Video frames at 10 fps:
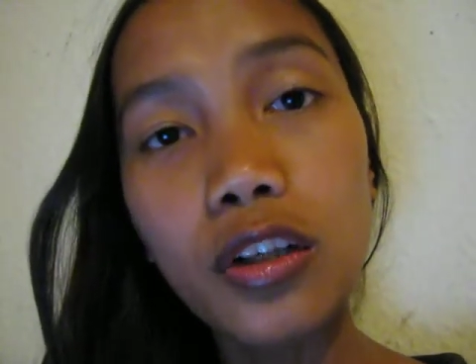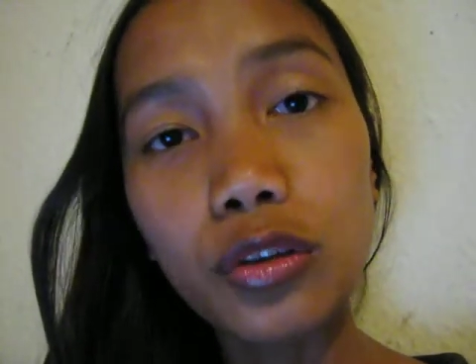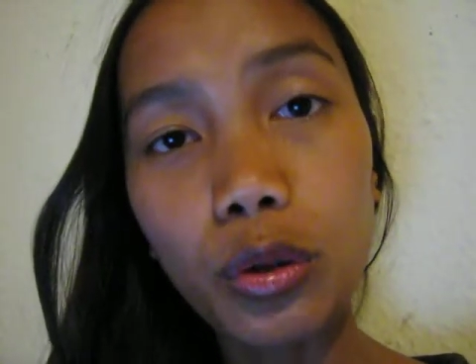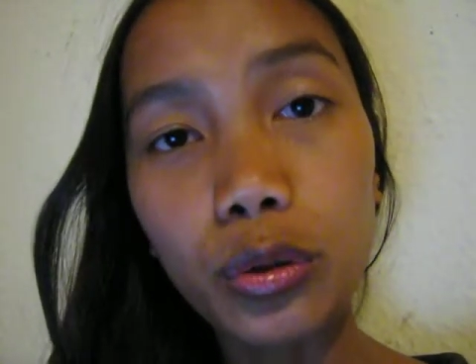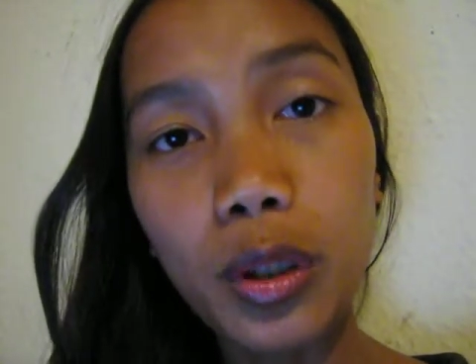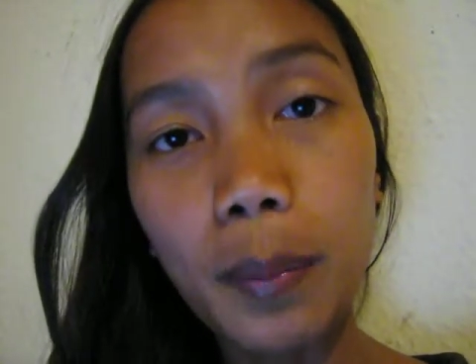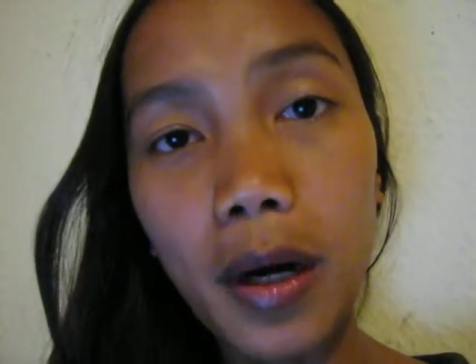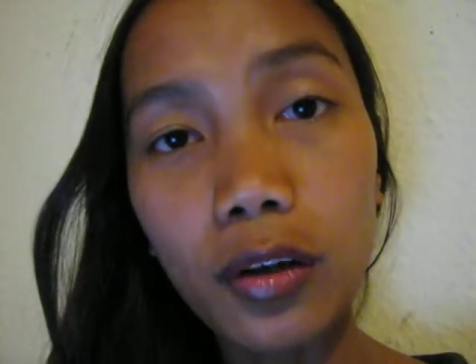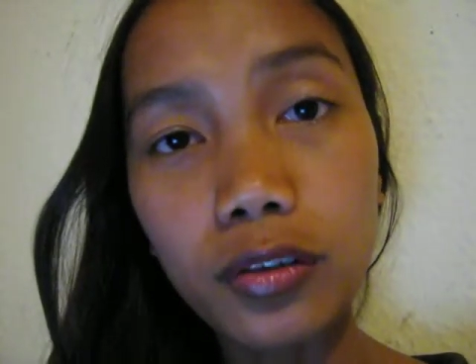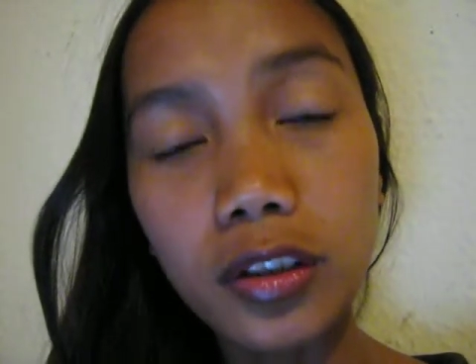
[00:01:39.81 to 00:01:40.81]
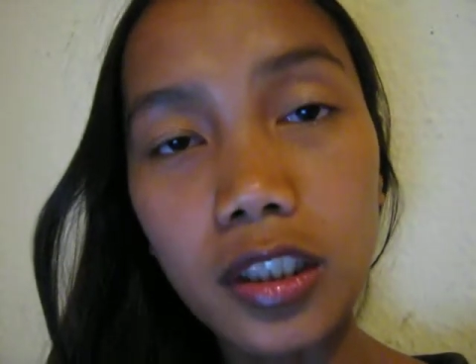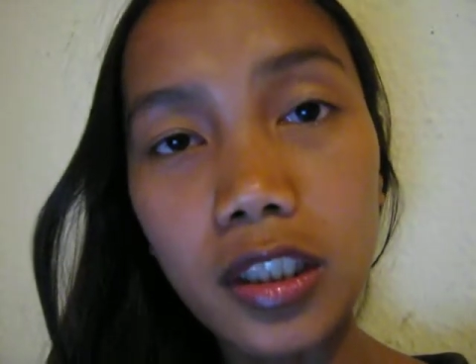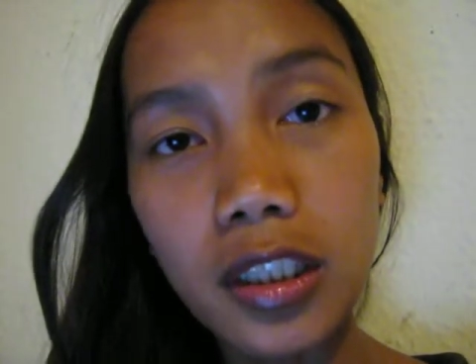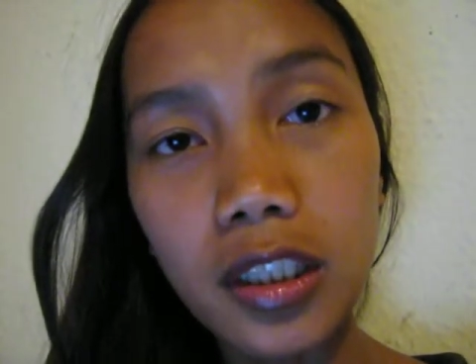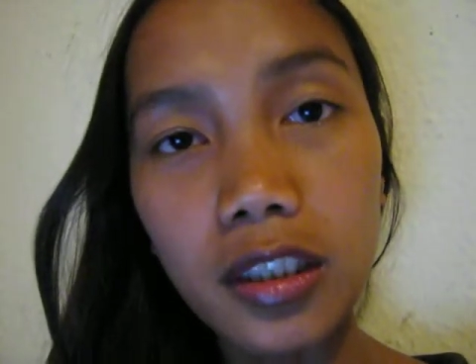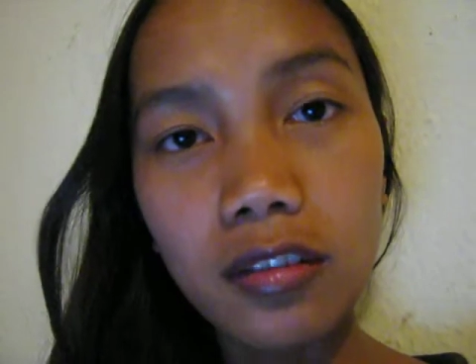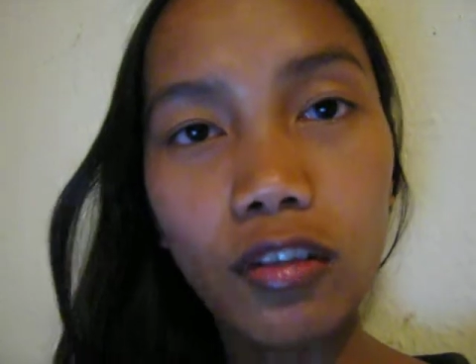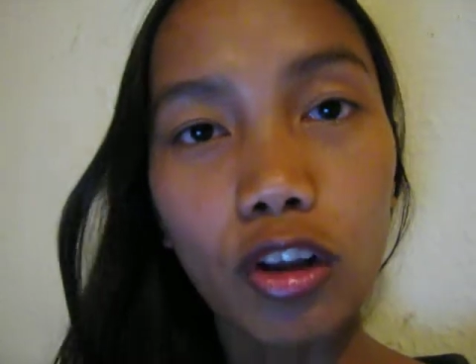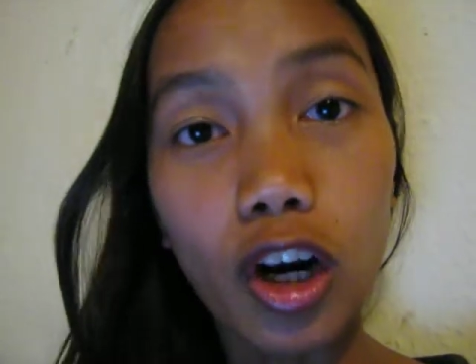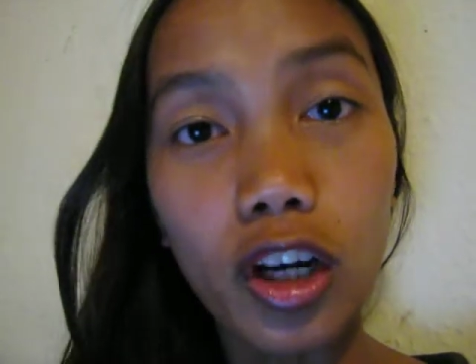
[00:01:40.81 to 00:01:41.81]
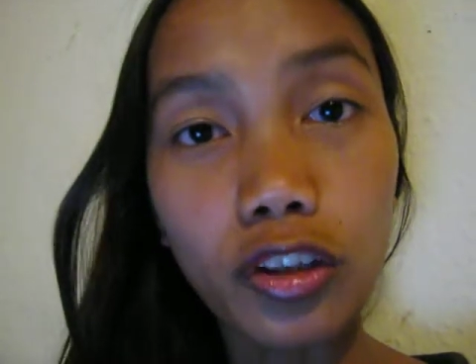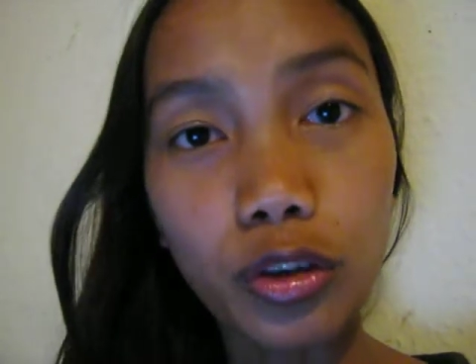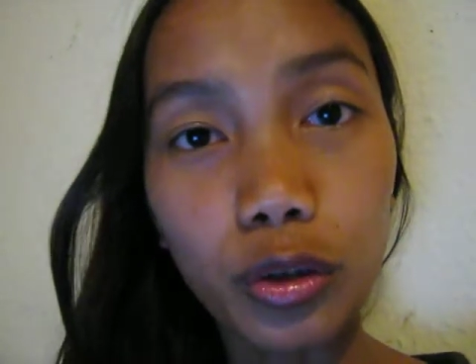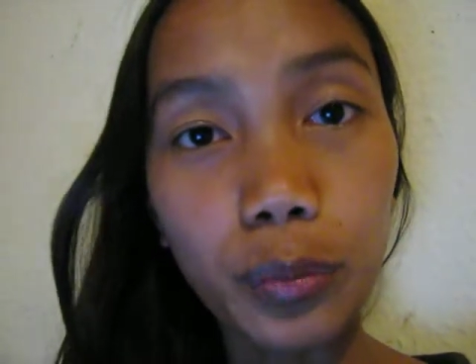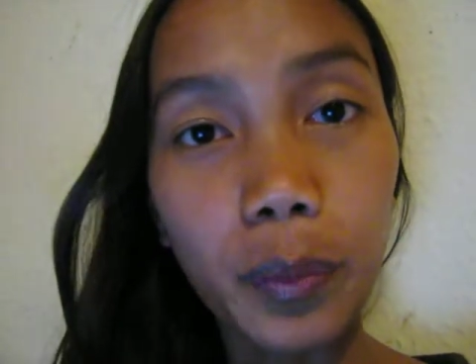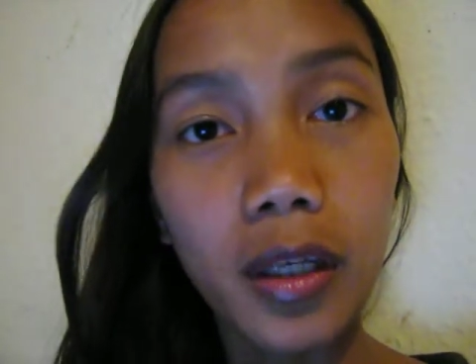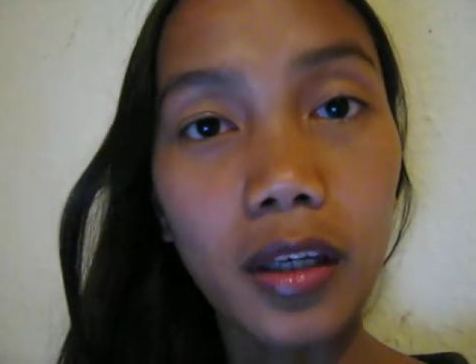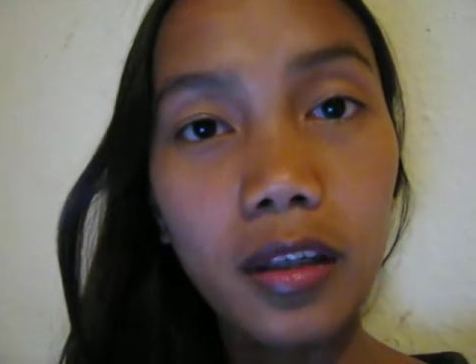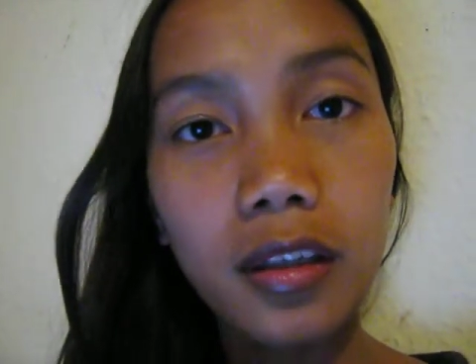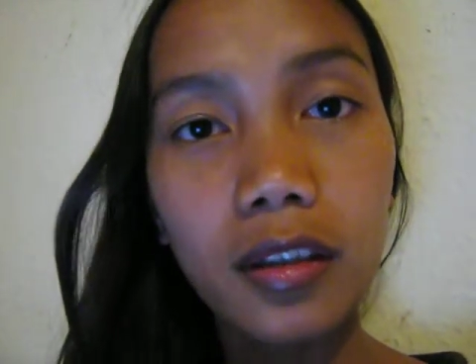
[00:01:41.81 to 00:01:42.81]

told you about the large or big,